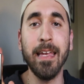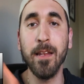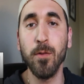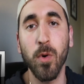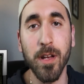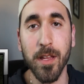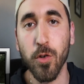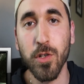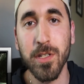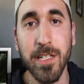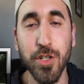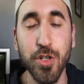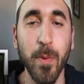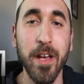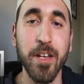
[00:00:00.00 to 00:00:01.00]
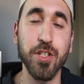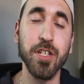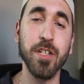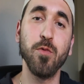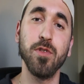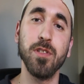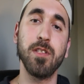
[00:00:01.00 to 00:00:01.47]
in one of those
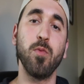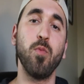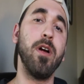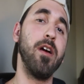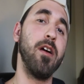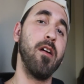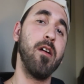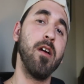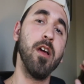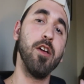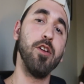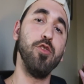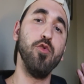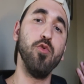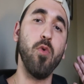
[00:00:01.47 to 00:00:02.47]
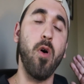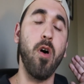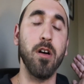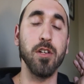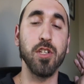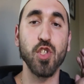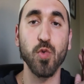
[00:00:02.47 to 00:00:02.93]
situations where you
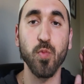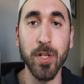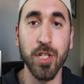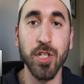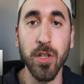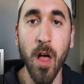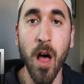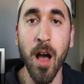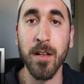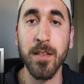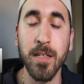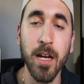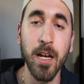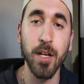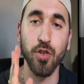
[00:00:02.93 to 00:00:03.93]
are switch locked,